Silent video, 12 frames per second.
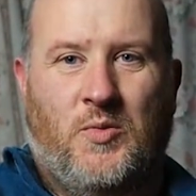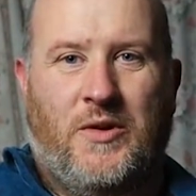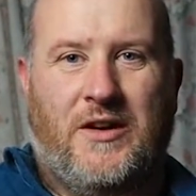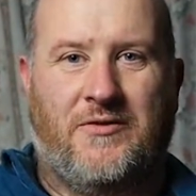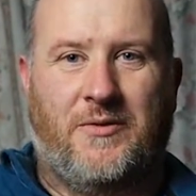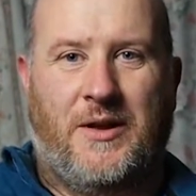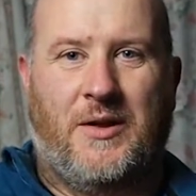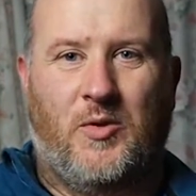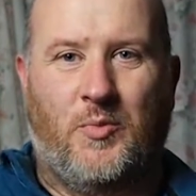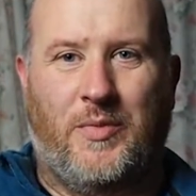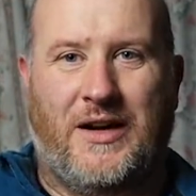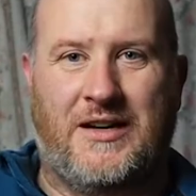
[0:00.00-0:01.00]
have
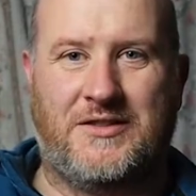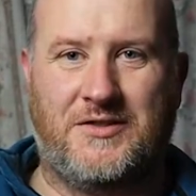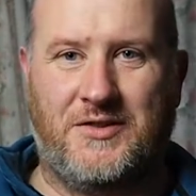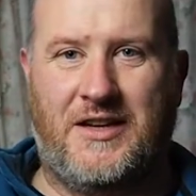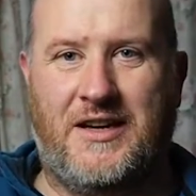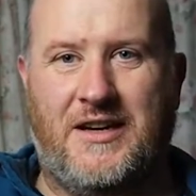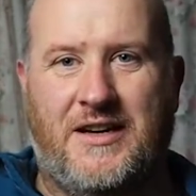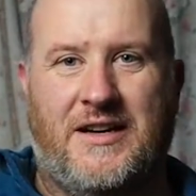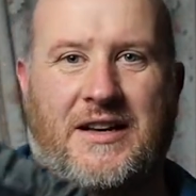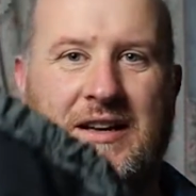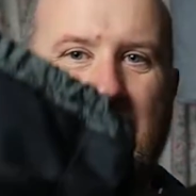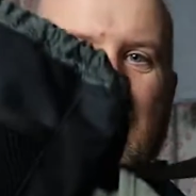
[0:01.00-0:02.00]
bags on
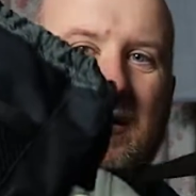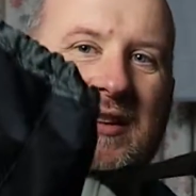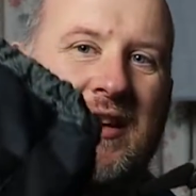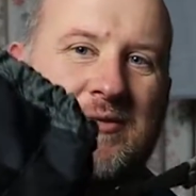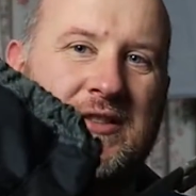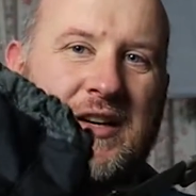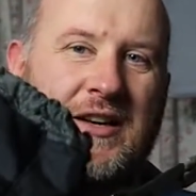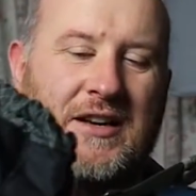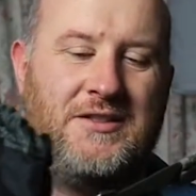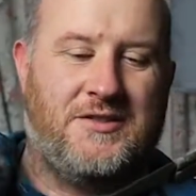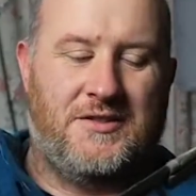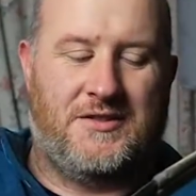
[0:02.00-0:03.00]
the outside
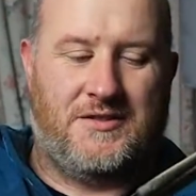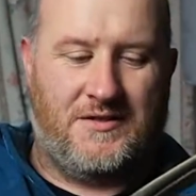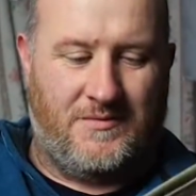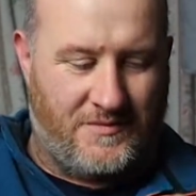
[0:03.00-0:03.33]
edges.